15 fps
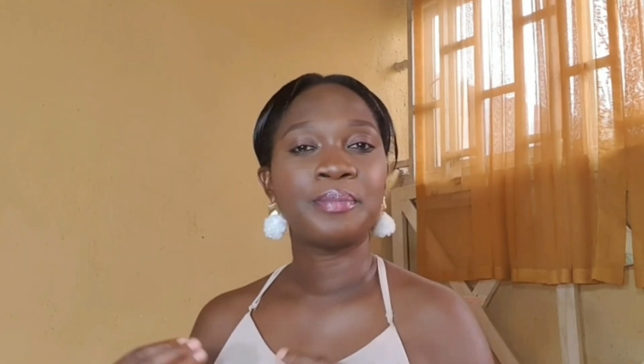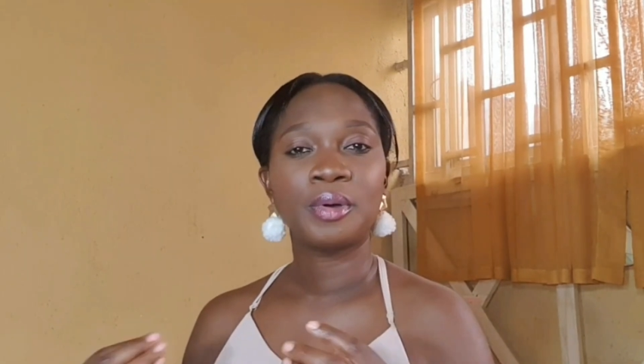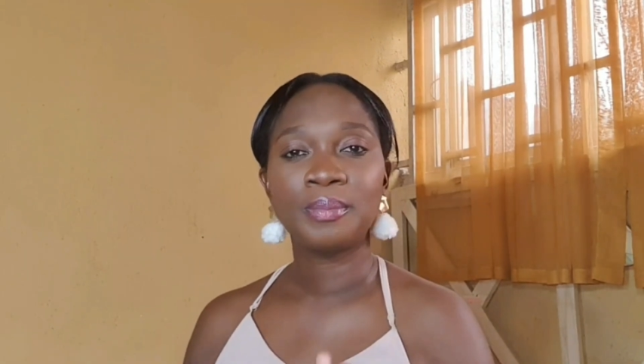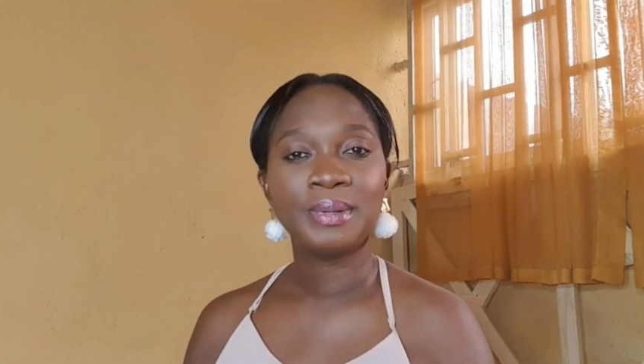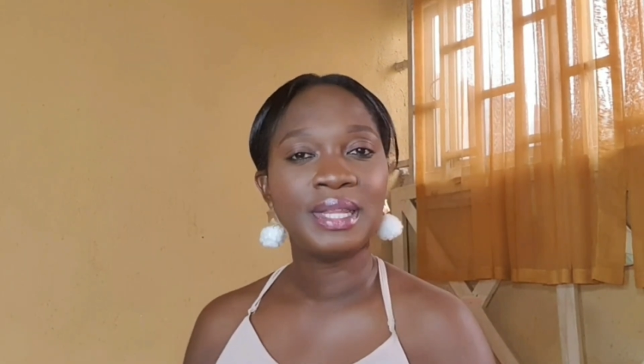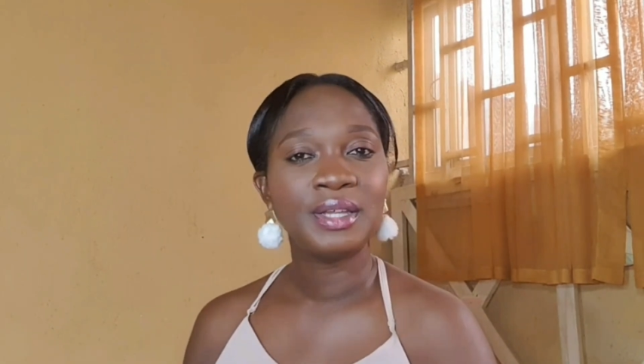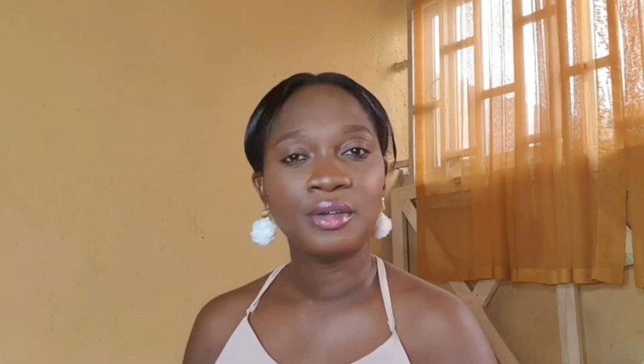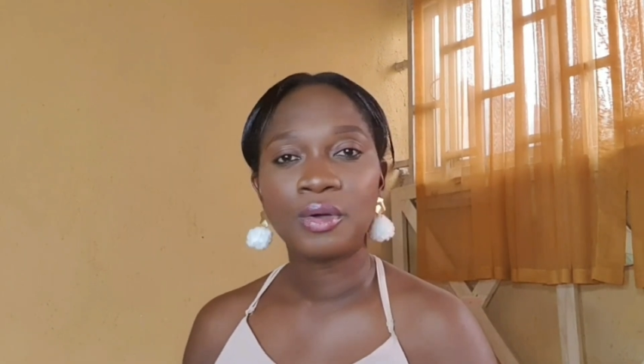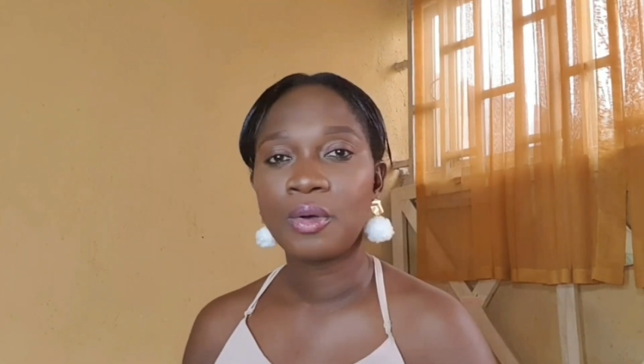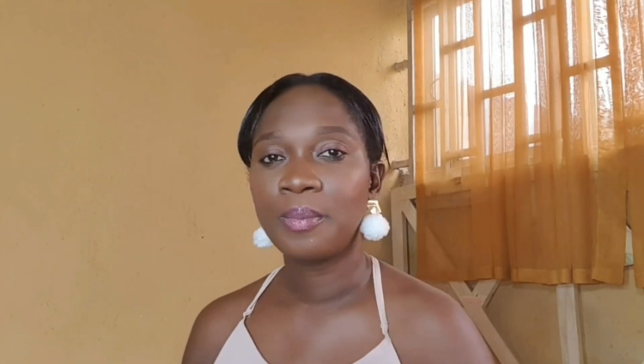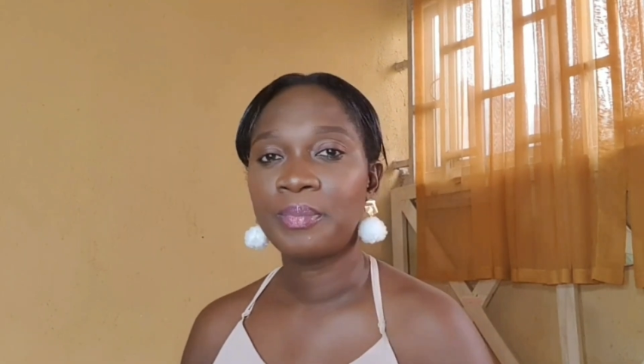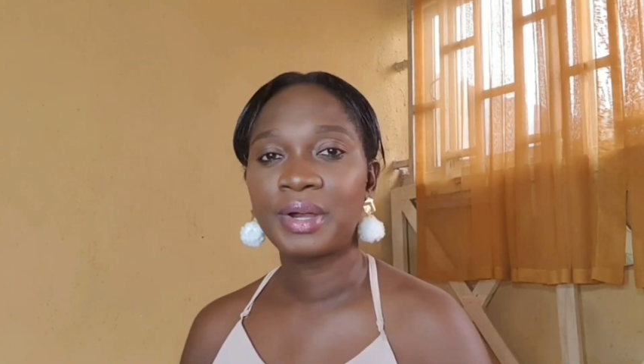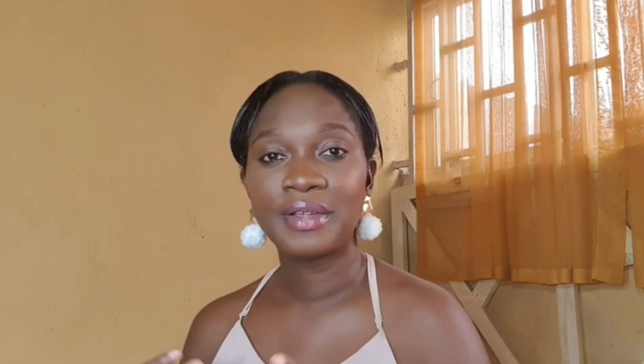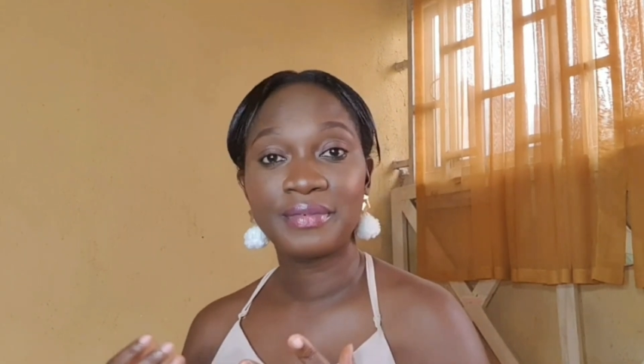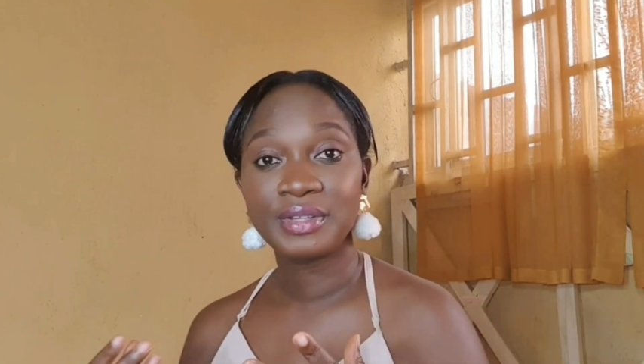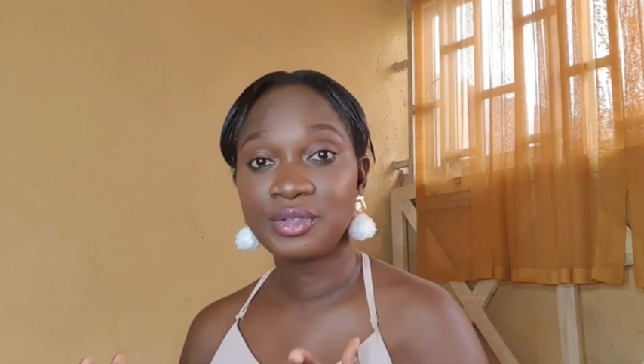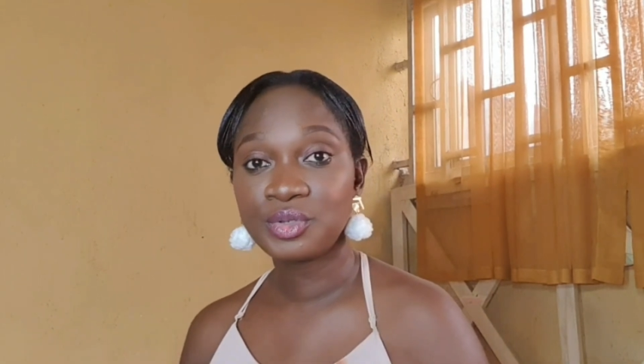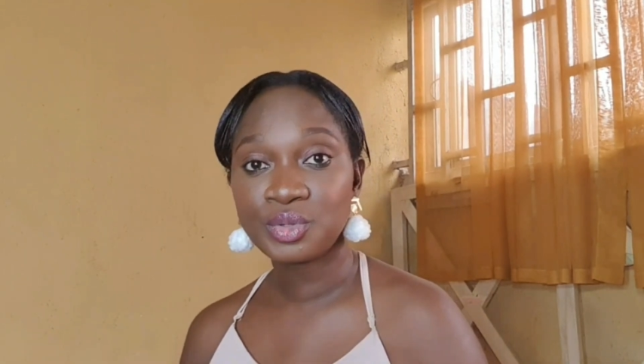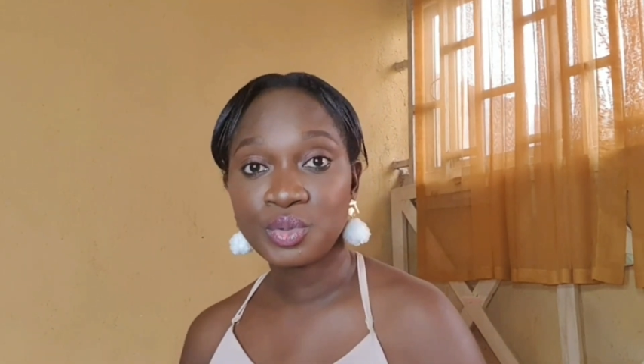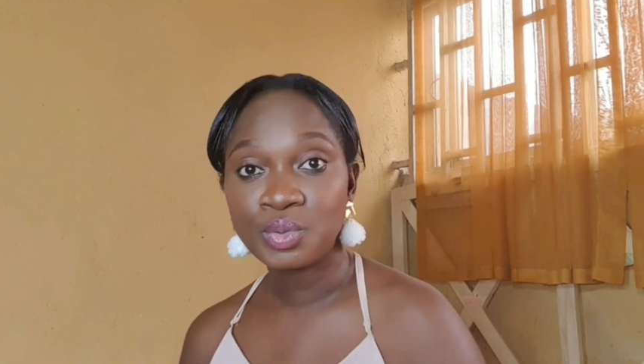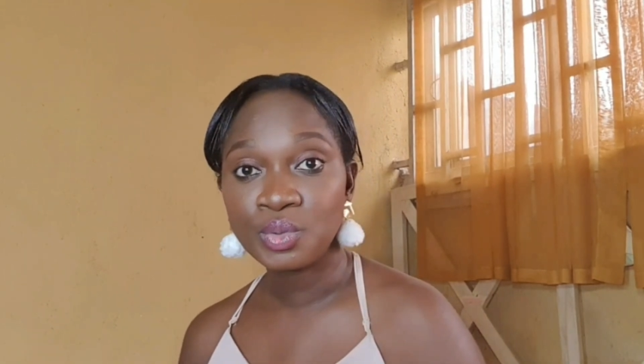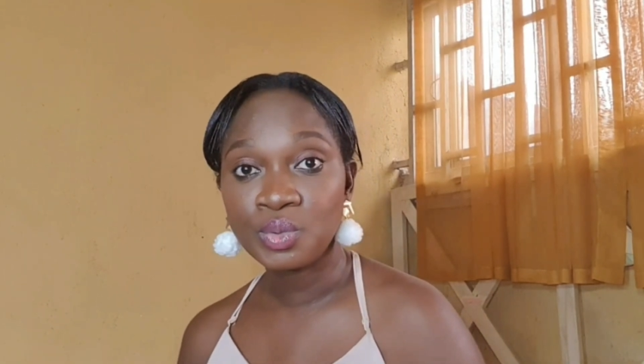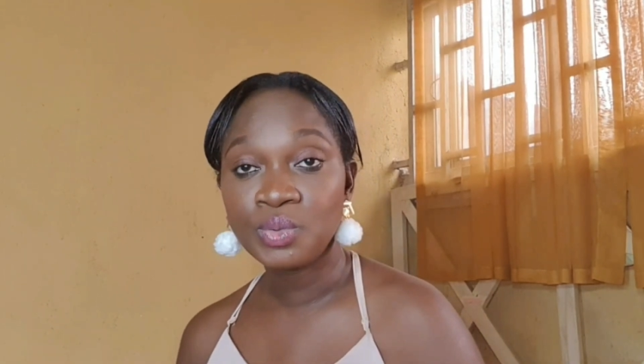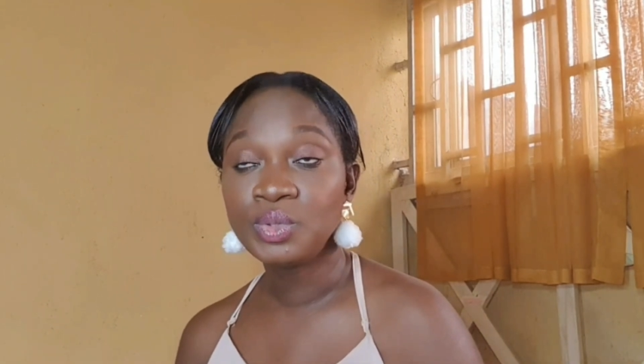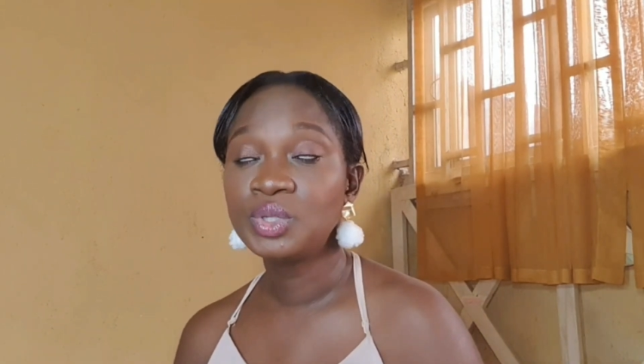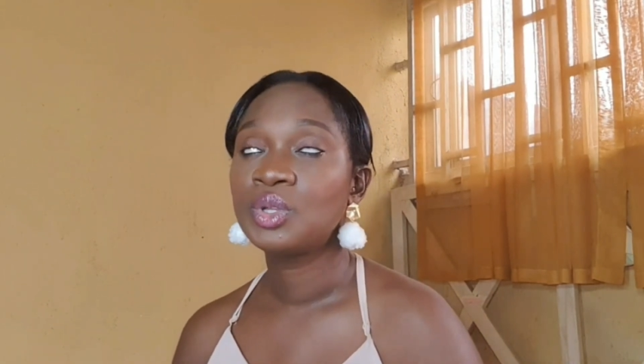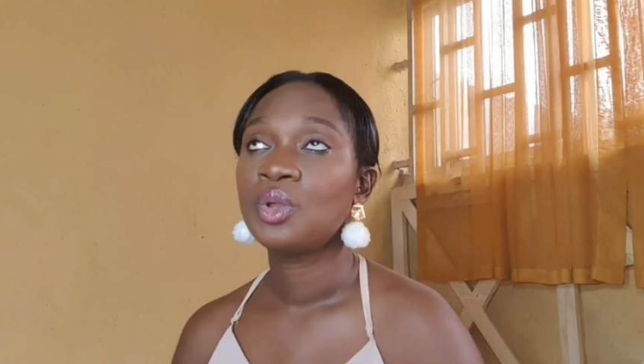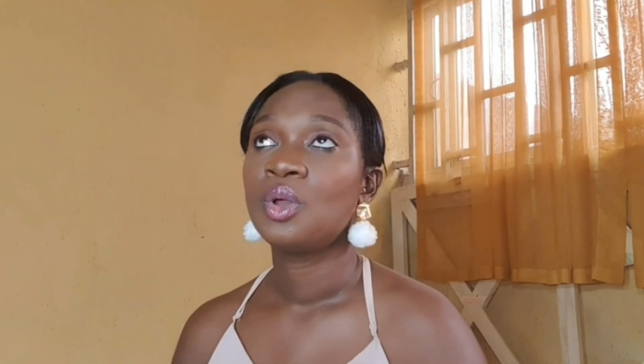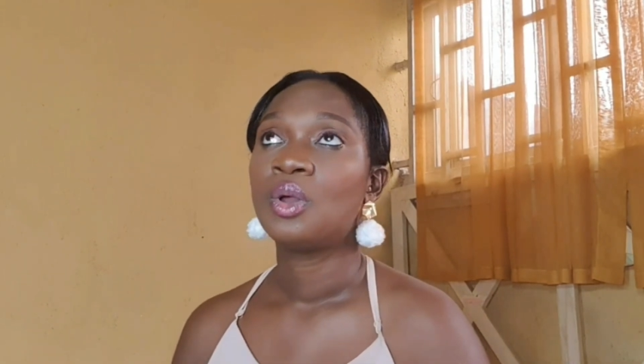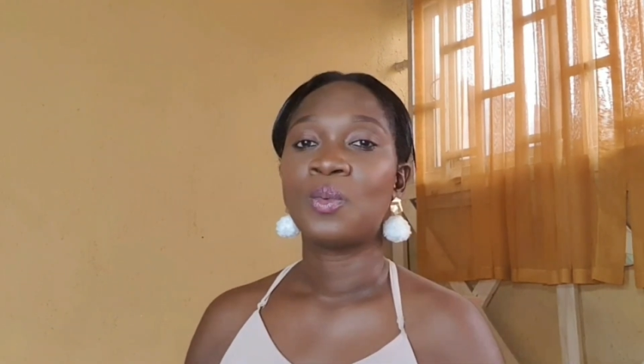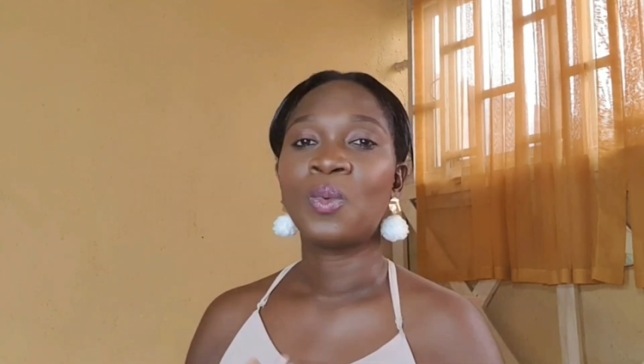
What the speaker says: public or private schools,